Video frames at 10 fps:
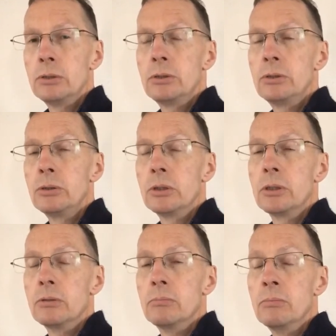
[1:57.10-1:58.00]
took
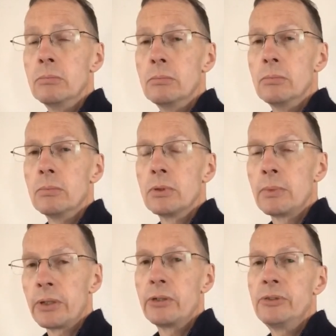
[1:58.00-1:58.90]
the
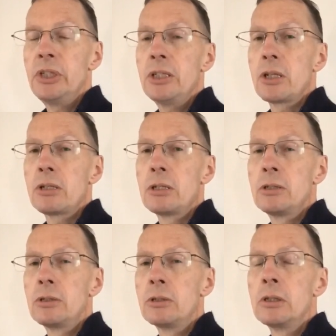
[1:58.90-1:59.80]
mother of Jesus
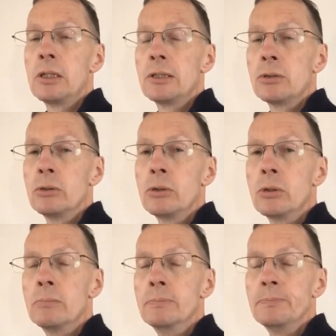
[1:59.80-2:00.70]
into his own home.